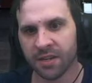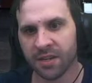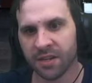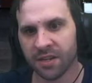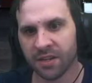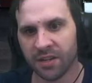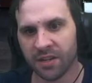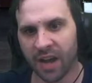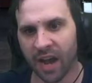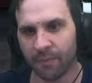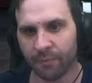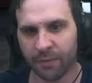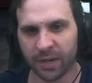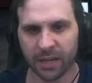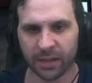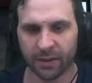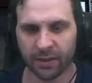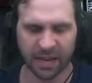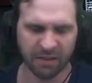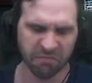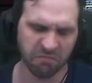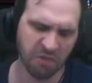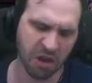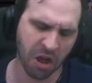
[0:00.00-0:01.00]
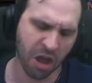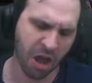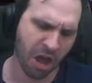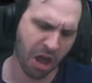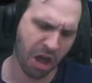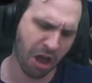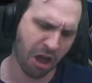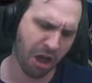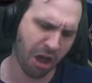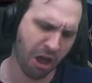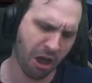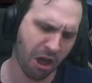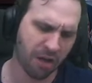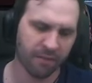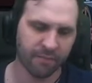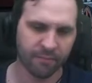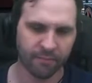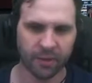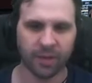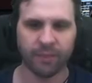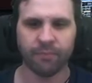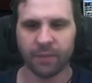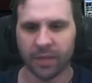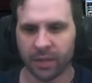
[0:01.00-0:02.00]
not being like, "Nah,"
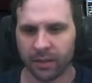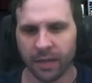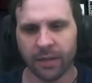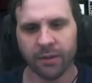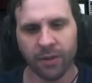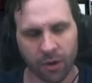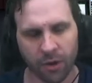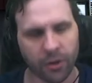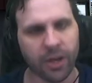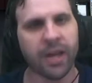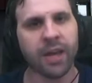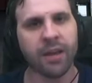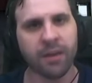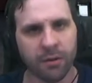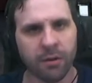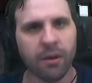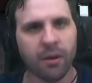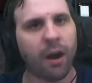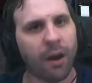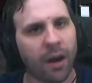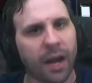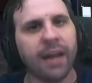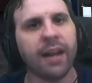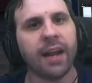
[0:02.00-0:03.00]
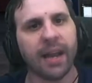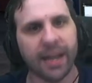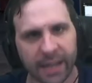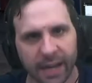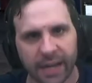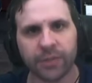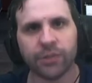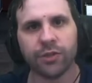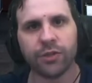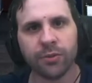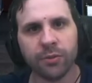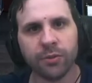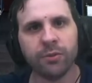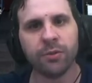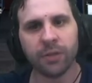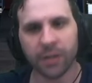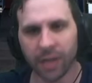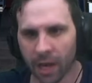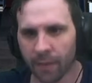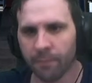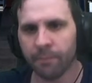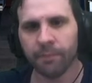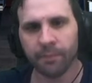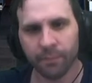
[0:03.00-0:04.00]
but being like, "Okay, all right, I got you."
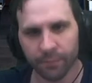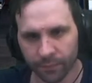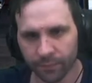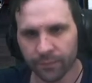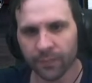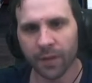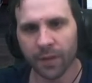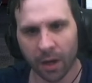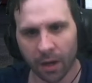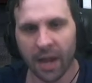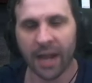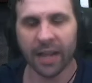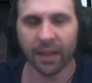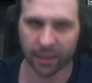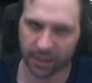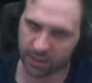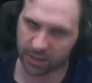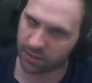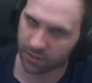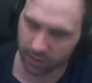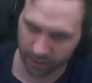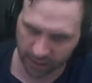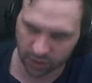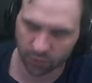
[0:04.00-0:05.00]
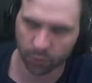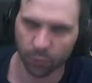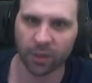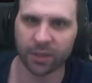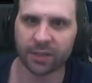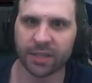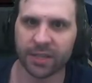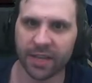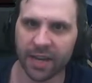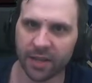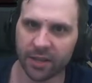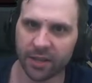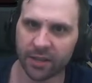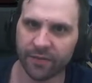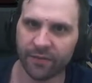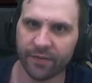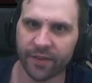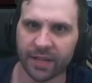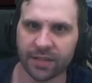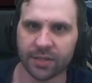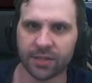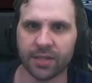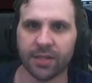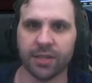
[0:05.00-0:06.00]
Yep, all right, let's let's work together to
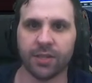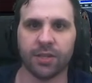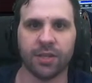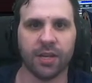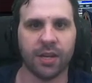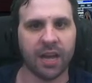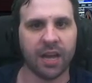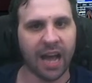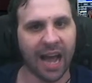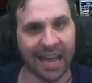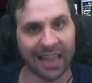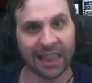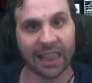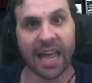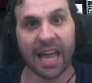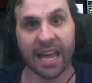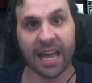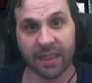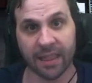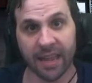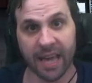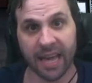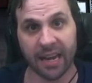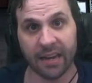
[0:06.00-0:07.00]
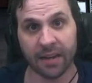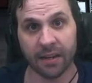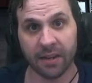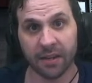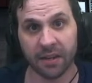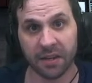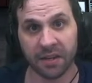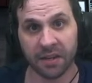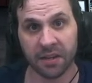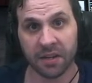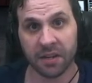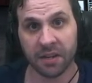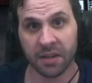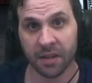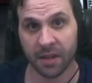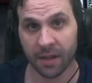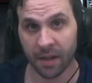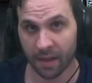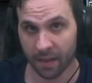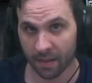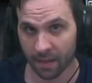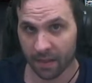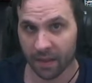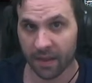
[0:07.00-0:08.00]
fix this. I like that.
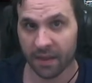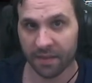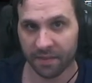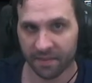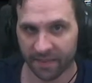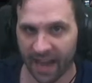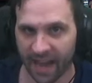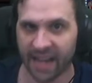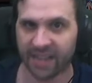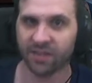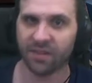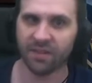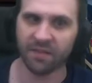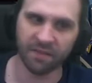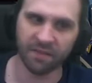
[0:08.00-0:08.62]
That